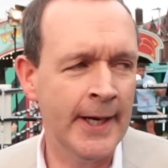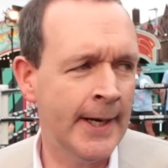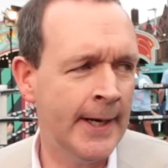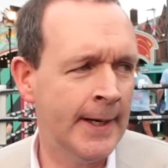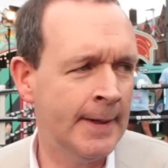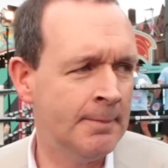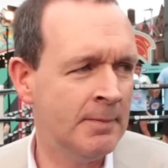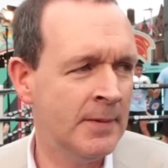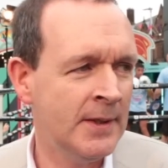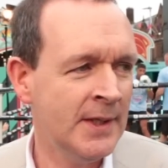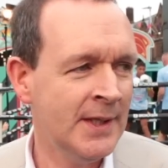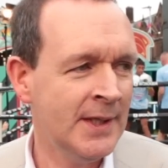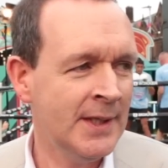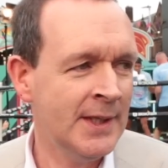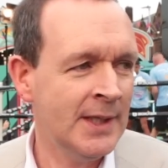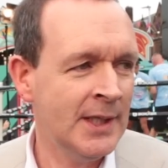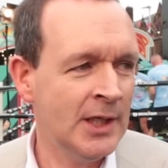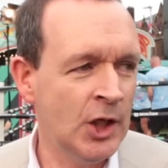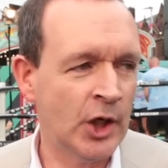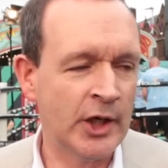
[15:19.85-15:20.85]
Um,
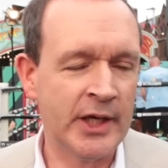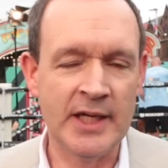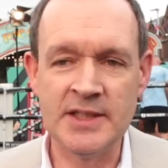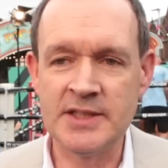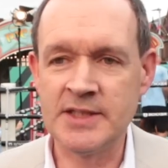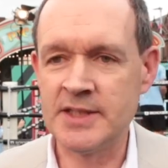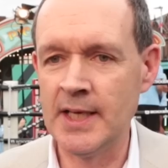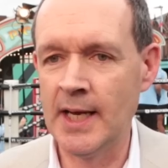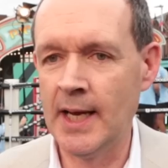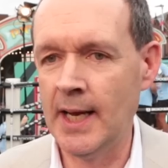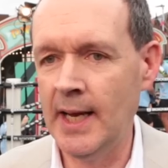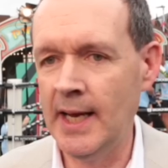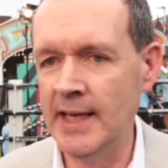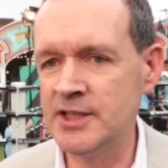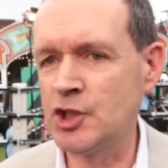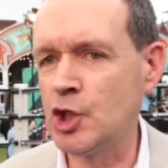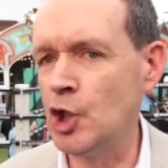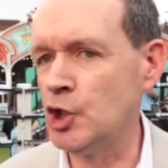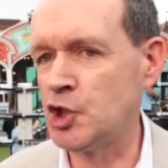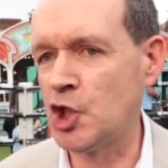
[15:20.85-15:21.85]
look, it's uh,
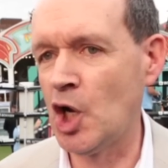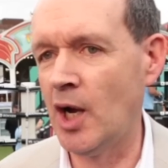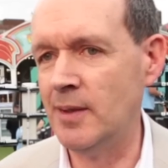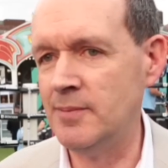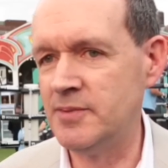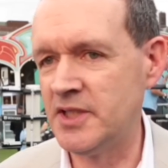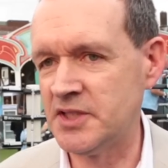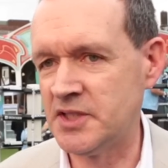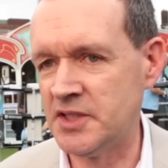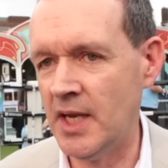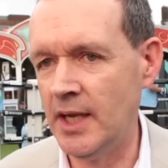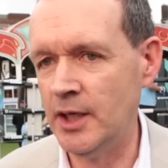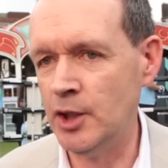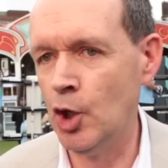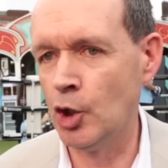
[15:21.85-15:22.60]
it's good times, isn't it?